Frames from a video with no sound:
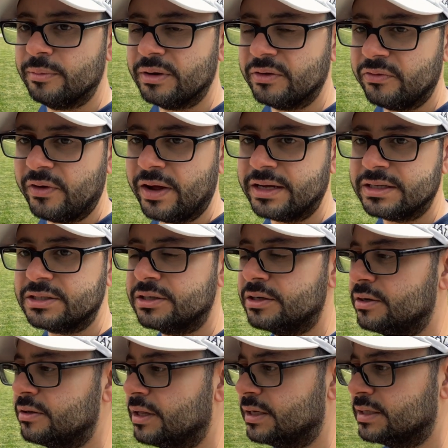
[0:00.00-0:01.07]

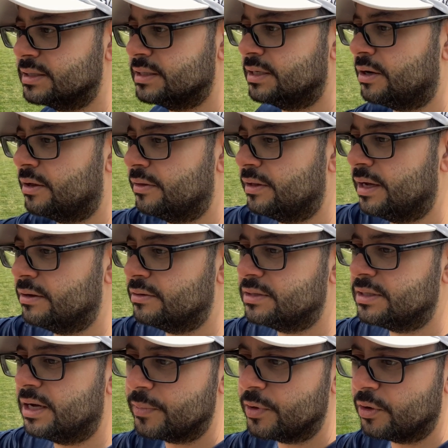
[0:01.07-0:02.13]
faster. They sit on the
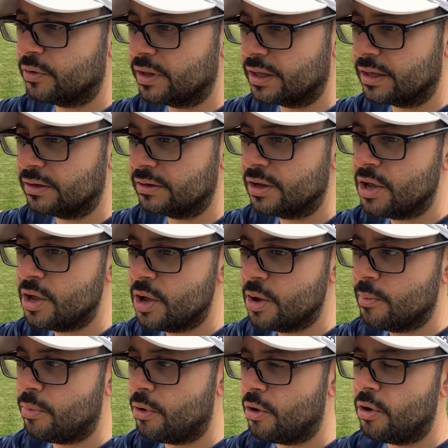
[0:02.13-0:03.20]
outside, they can
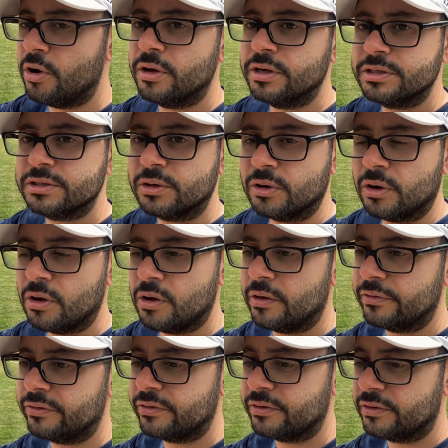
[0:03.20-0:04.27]
pause or
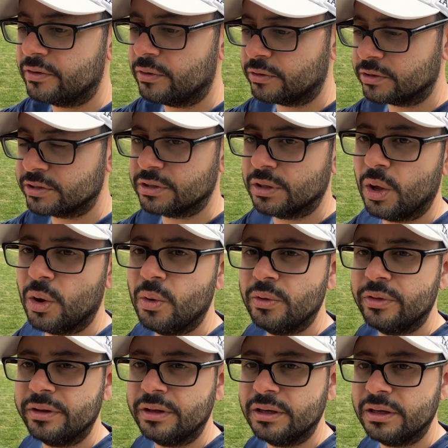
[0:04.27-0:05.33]
halt or slow
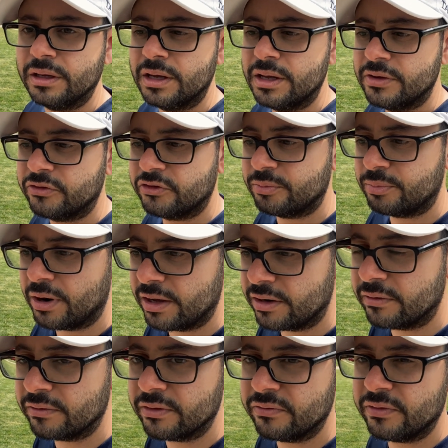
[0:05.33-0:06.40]
the spread
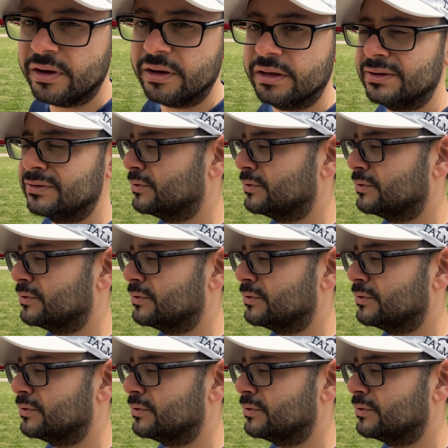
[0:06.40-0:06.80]
of the fungus.